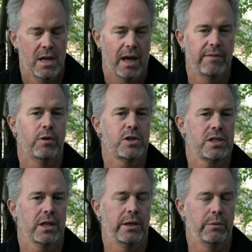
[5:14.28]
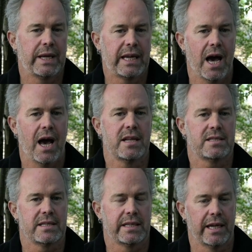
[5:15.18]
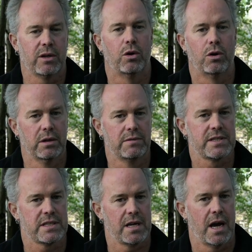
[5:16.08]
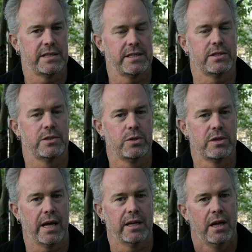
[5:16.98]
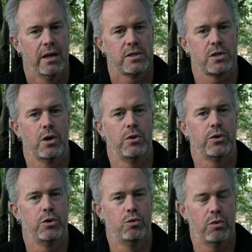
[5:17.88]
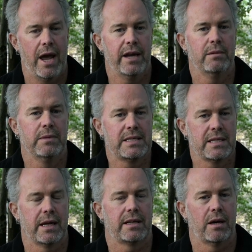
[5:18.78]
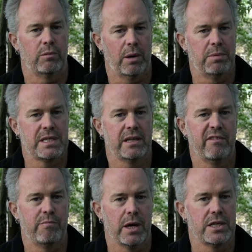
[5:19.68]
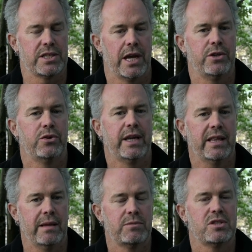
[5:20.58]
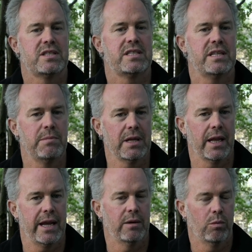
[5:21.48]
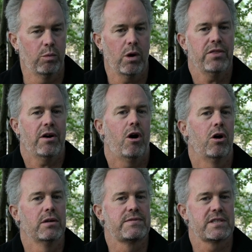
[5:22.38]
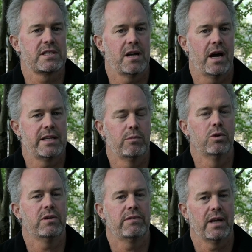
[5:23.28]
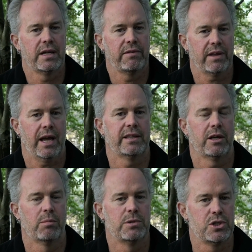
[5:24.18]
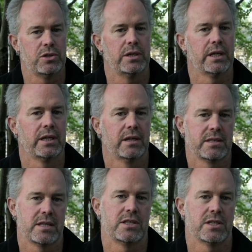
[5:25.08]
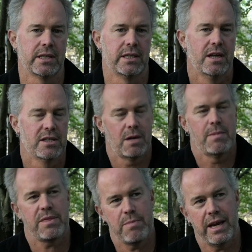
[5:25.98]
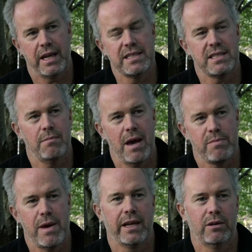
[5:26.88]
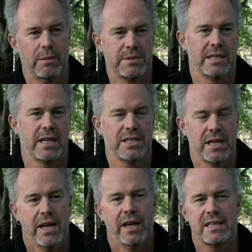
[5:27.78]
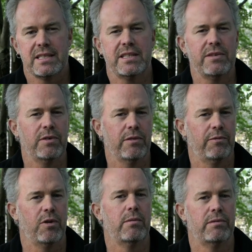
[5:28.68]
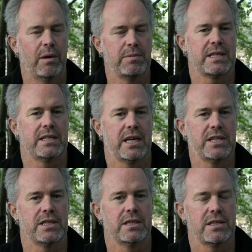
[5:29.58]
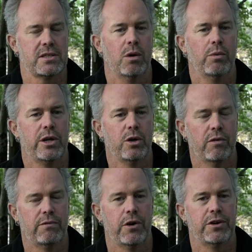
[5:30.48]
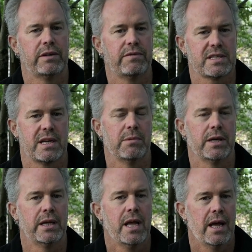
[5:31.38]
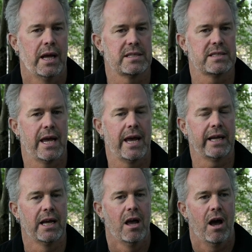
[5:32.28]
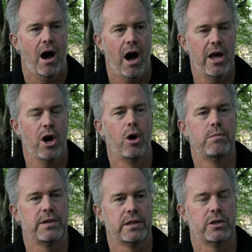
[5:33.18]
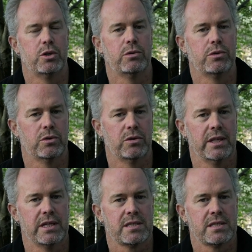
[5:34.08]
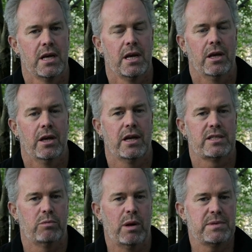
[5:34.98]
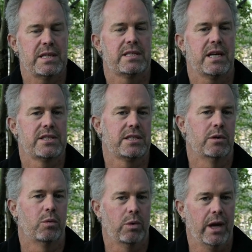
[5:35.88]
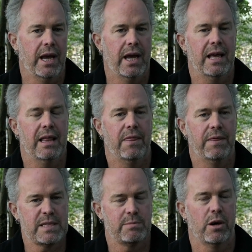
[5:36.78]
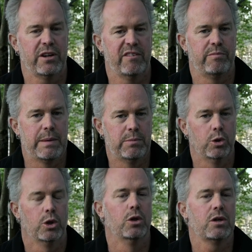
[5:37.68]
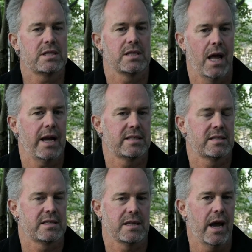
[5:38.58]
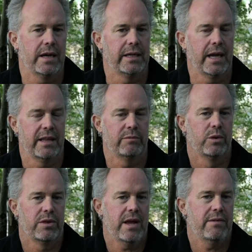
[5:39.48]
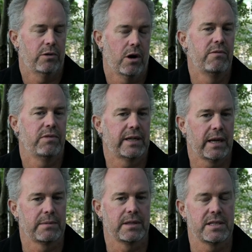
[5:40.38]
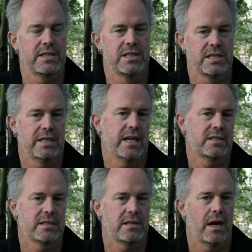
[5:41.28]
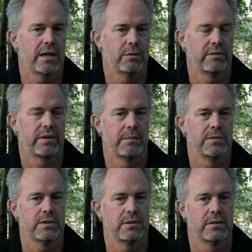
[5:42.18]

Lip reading: Unfortunately, we can't get all of society to do that. So you randomly select a representative bunch and you get them to simulate what the whole of society would have done if they had that opportunity, essentially. So is it a mathematical representation? It's a different form of representation. It's not where you're voting for someone and saying, I hope that you will do this. It's a representation where this body of people looks like society and will therefore hopefully come to the decision that society would have come to.